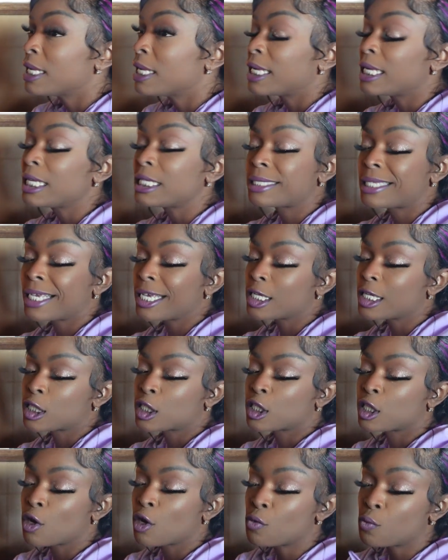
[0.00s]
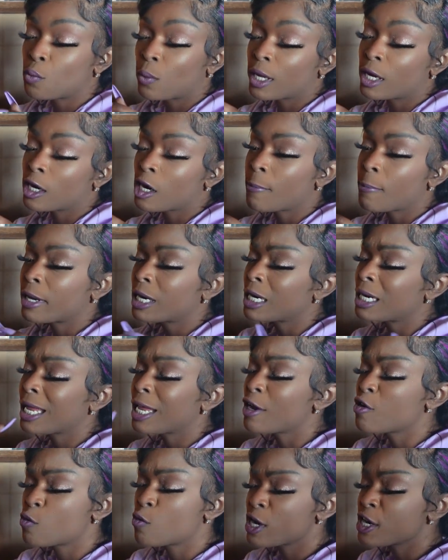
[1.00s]
it tastes so weird but it
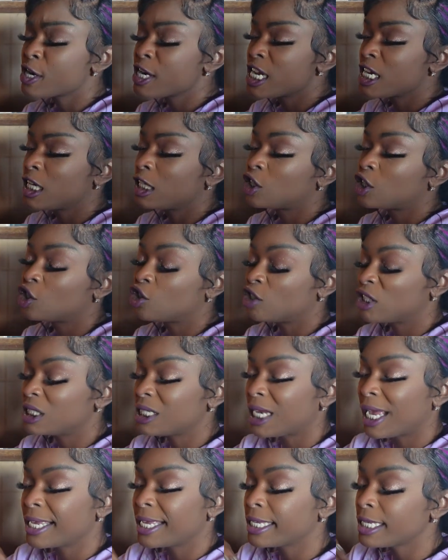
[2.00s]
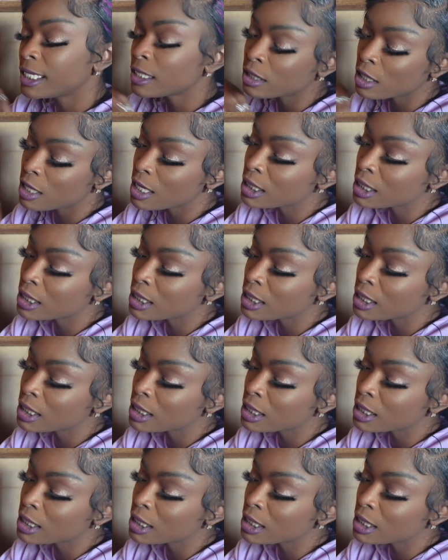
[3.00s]
ain't weird in this drink like it's,